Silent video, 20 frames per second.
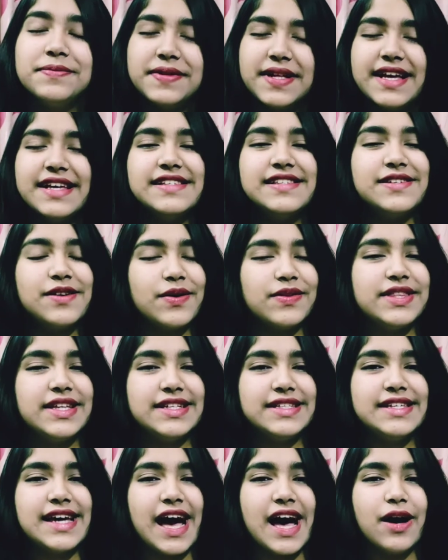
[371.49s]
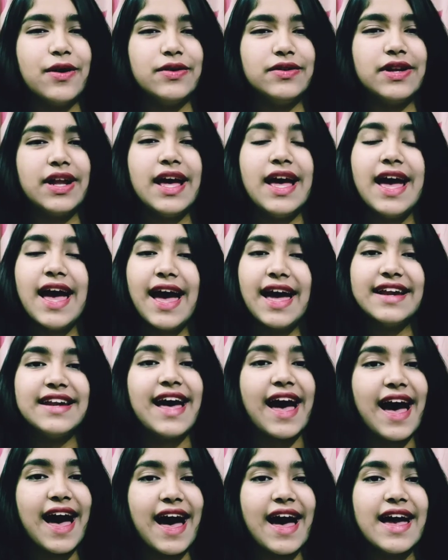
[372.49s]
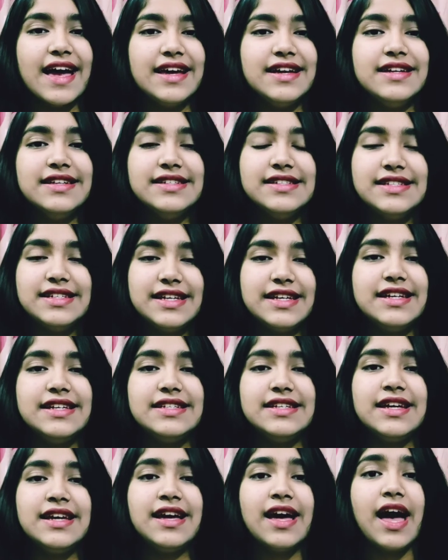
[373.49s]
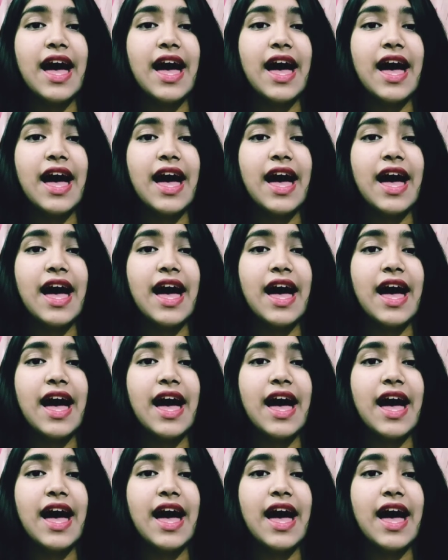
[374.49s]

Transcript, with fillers: Please note that down. And I did